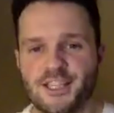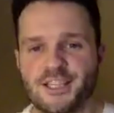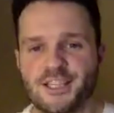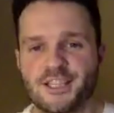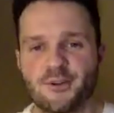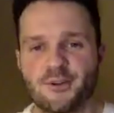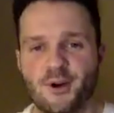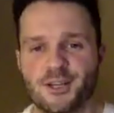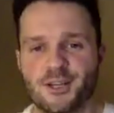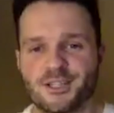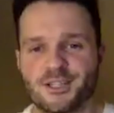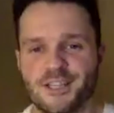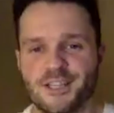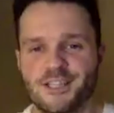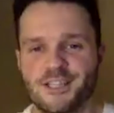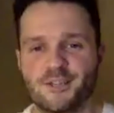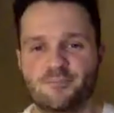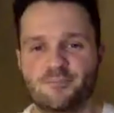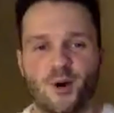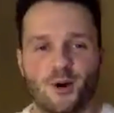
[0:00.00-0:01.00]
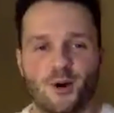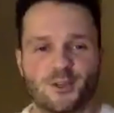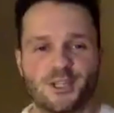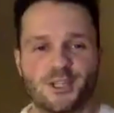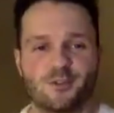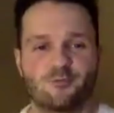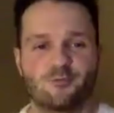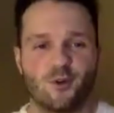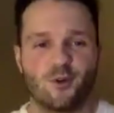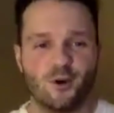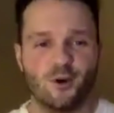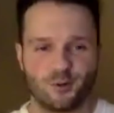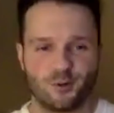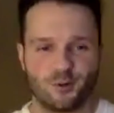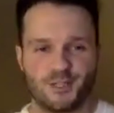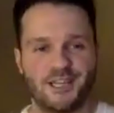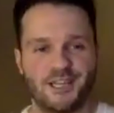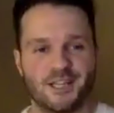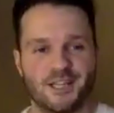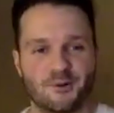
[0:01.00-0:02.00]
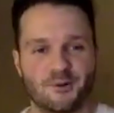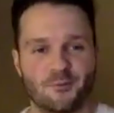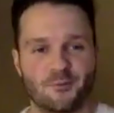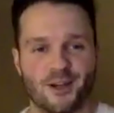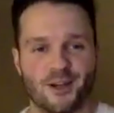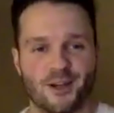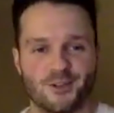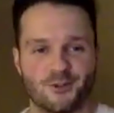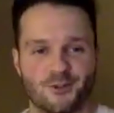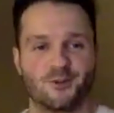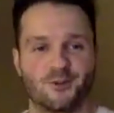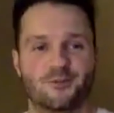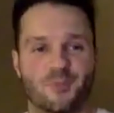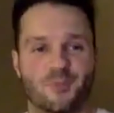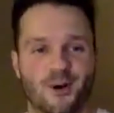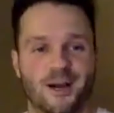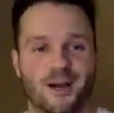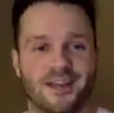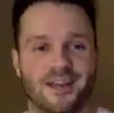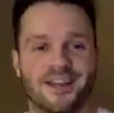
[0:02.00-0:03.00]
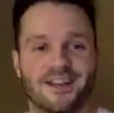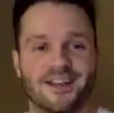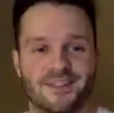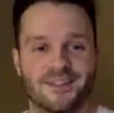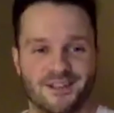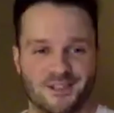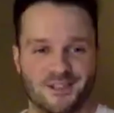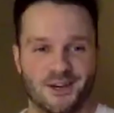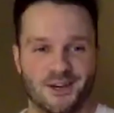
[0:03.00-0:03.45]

is, to us, this is boxing royalty that we are joined by this